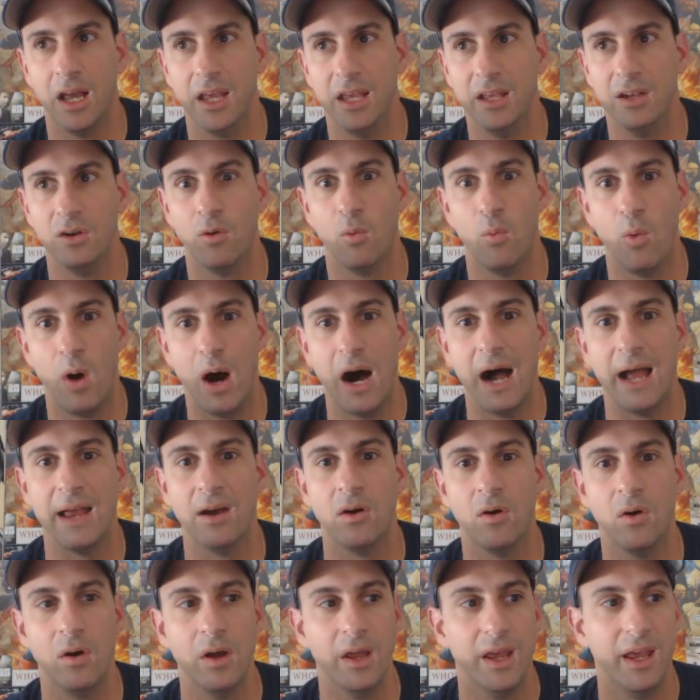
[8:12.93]
in a
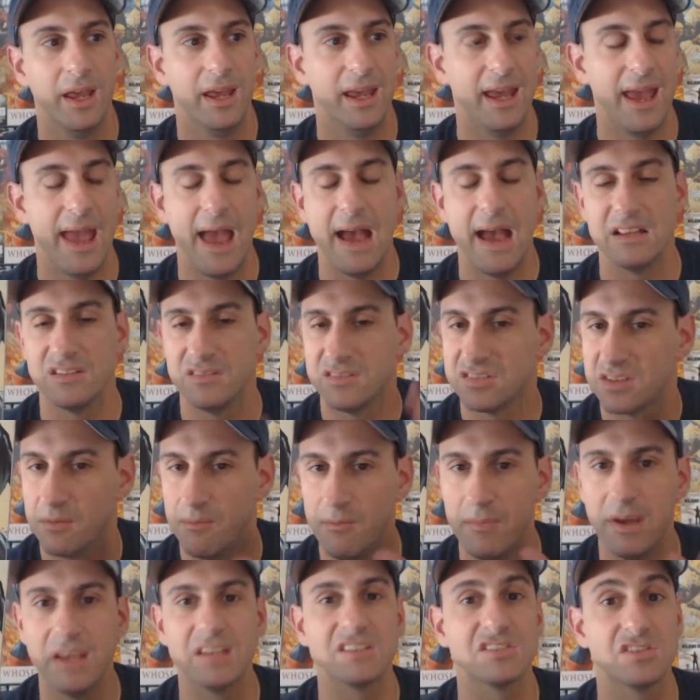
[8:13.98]
while. It has a
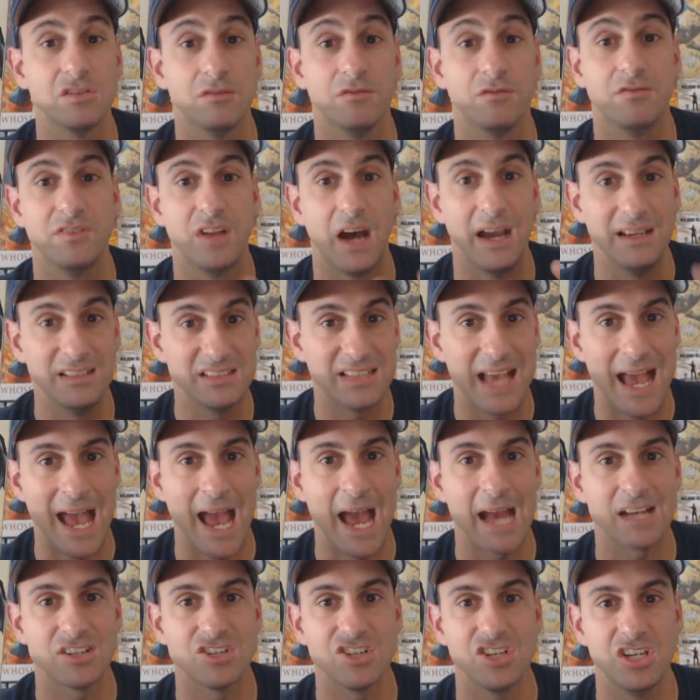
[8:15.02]
mix of nice
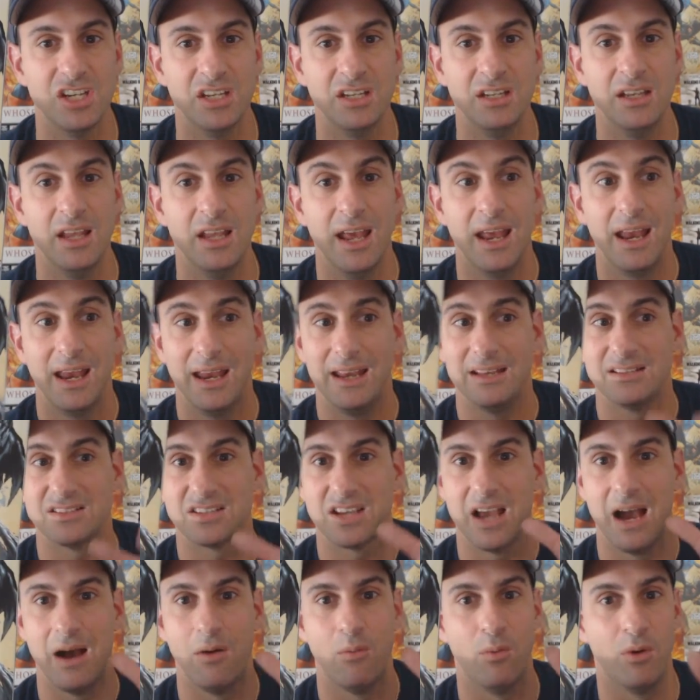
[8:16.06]
action. It's
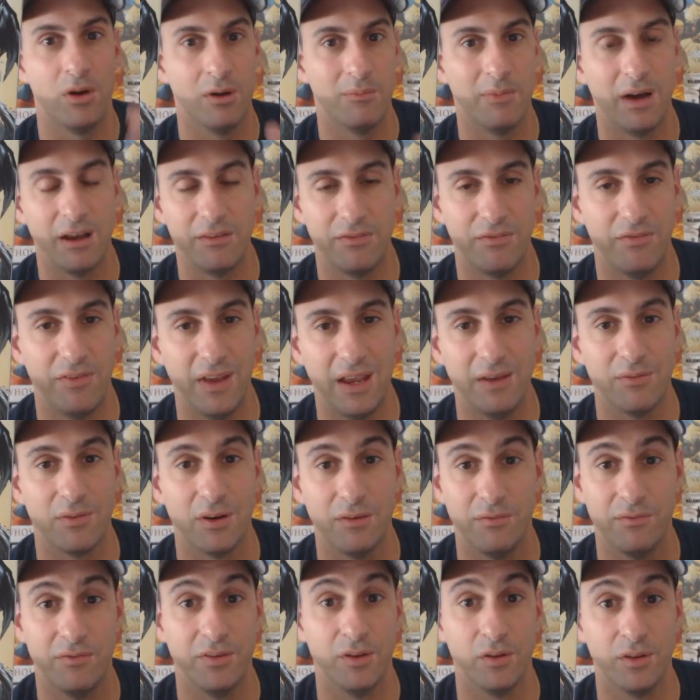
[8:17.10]
got one of my
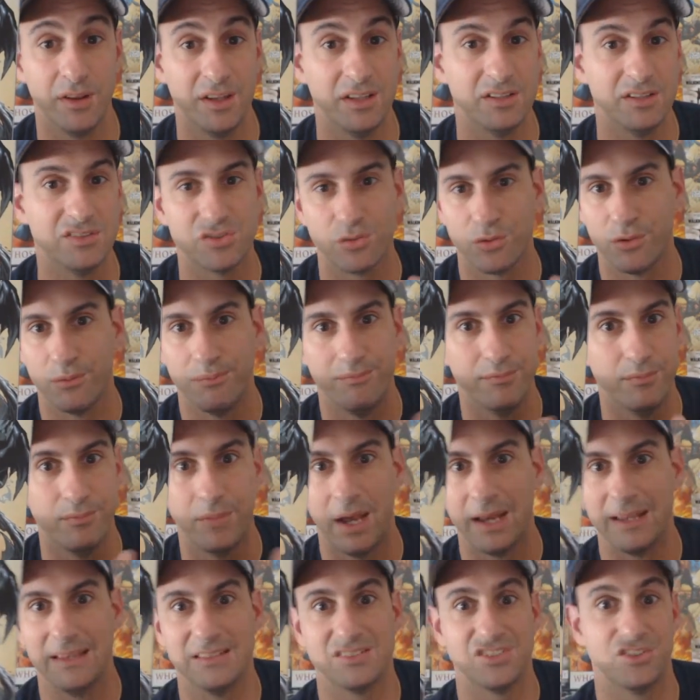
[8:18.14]
favorite villains, or
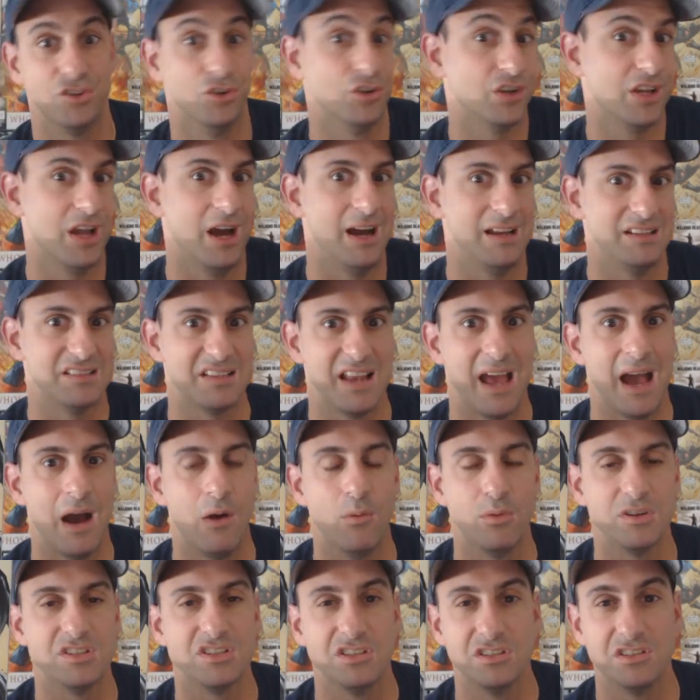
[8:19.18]
I guess good guys now,
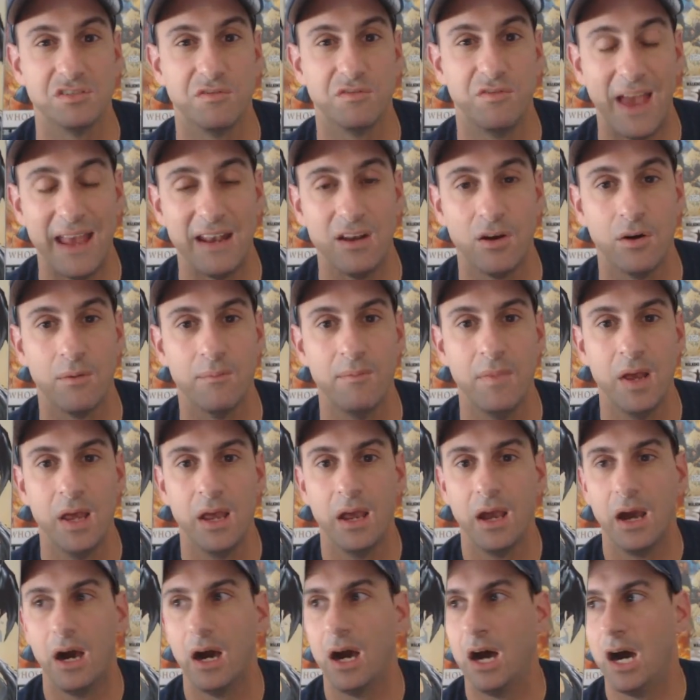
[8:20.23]
which is Venom.
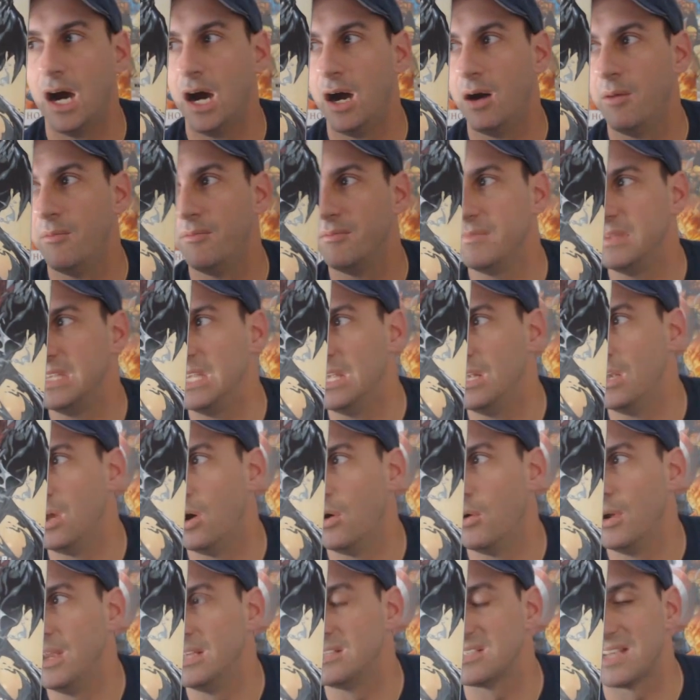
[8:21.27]
You
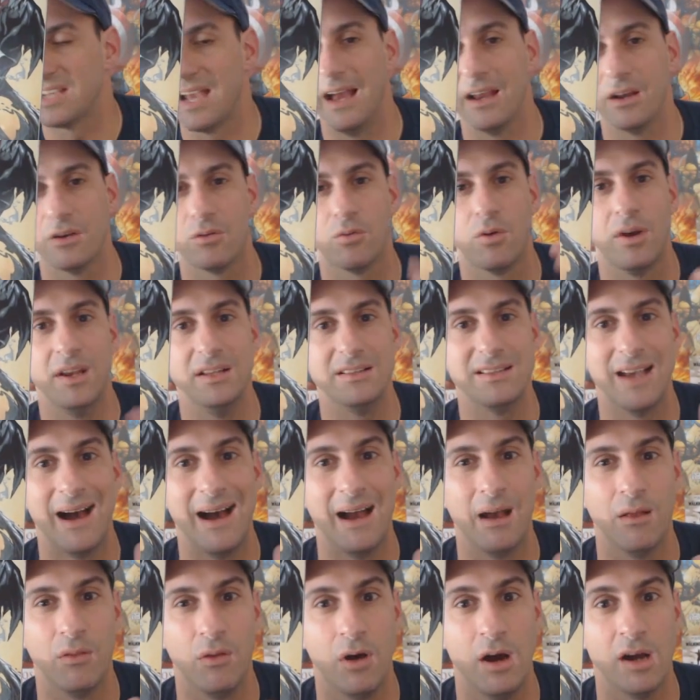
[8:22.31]
know, it's got great
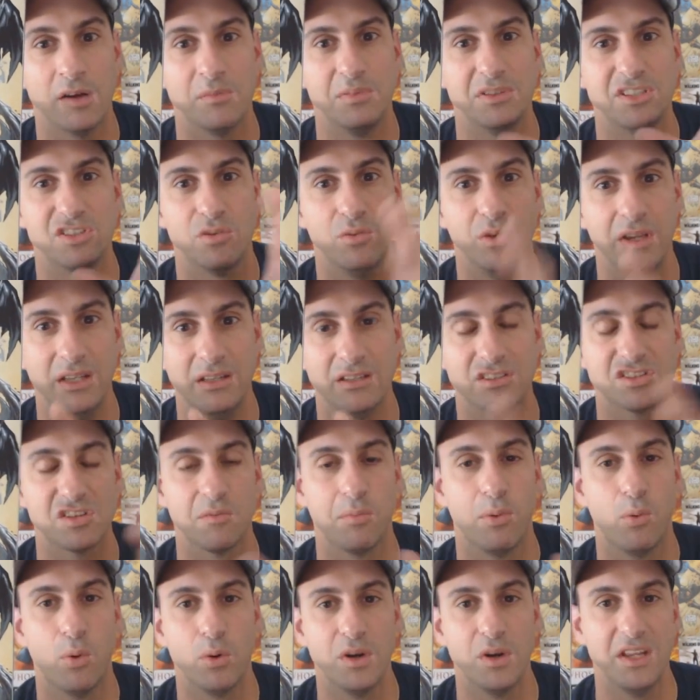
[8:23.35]
dialogue between the
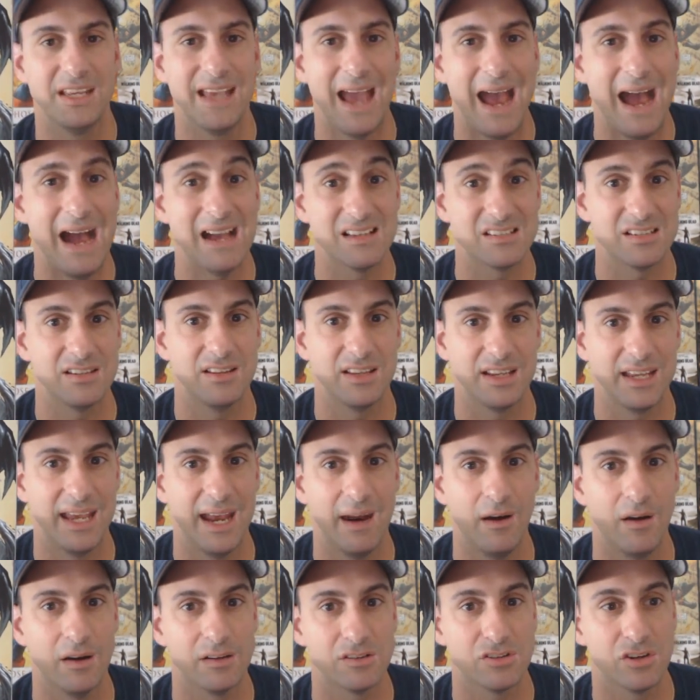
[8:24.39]
supporting cast of the
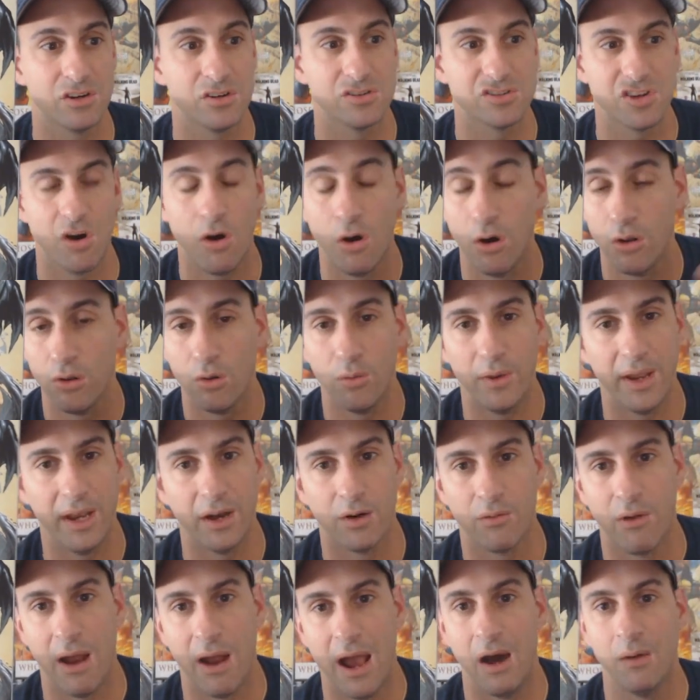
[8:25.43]
characters all the way
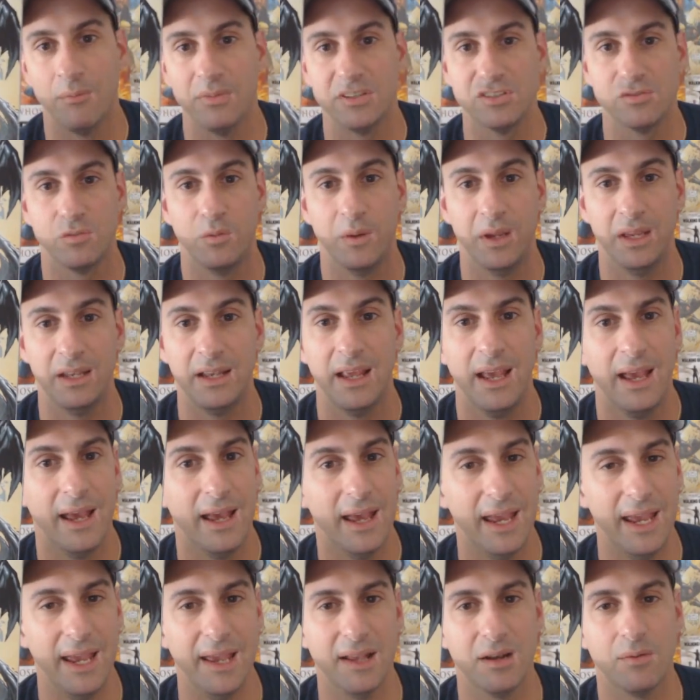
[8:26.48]
around, between
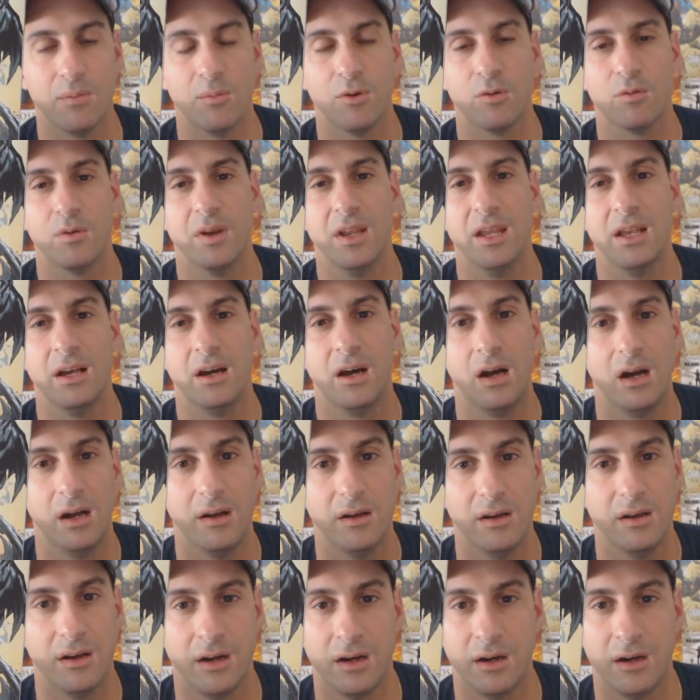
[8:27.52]
Anna Maria,